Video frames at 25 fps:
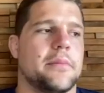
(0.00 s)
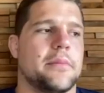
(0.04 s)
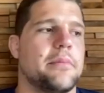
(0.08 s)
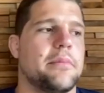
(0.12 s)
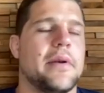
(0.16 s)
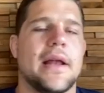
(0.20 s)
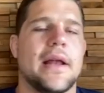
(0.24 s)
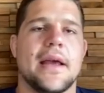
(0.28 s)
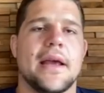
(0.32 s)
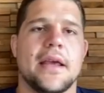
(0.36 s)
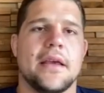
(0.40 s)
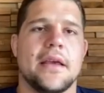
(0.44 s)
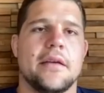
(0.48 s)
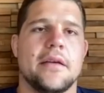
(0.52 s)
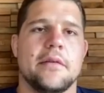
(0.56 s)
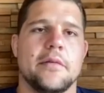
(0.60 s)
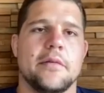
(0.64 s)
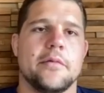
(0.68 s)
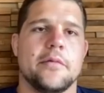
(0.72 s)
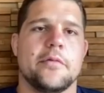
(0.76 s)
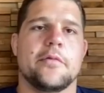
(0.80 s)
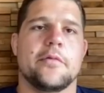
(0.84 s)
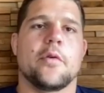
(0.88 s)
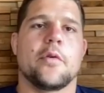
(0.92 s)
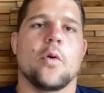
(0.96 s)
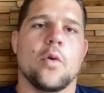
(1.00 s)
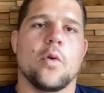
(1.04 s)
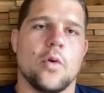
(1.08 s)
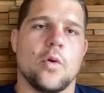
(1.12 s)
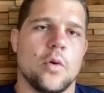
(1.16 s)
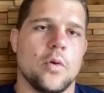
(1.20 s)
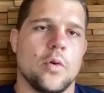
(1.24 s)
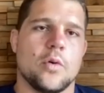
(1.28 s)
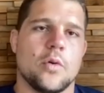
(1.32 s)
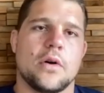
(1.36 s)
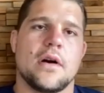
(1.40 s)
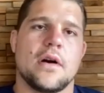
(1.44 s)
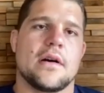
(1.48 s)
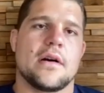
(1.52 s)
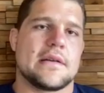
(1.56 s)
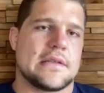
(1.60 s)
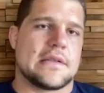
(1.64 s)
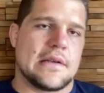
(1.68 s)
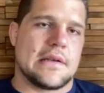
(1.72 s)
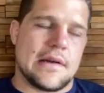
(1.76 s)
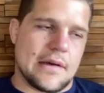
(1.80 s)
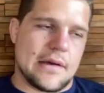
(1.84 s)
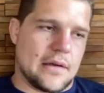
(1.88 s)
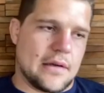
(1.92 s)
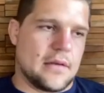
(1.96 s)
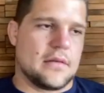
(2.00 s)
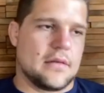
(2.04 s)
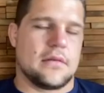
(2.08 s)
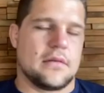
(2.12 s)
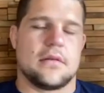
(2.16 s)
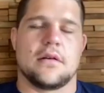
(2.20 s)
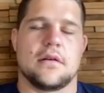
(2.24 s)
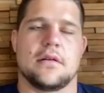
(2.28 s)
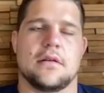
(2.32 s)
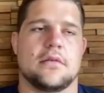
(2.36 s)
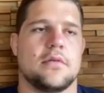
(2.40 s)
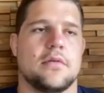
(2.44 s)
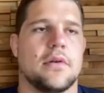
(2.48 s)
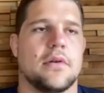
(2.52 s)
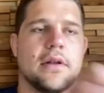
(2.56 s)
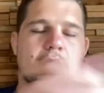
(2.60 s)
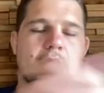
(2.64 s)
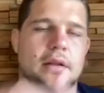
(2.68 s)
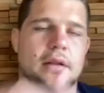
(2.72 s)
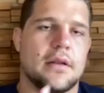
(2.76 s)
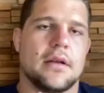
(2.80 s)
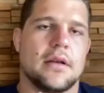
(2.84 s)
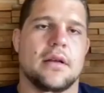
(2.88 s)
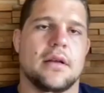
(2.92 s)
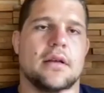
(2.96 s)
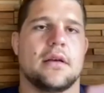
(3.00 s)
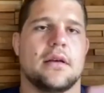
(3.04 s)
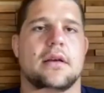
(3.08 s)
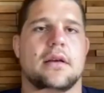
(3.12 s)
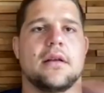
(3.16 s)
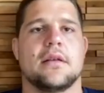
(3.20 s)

play for guys like Antoine and uh,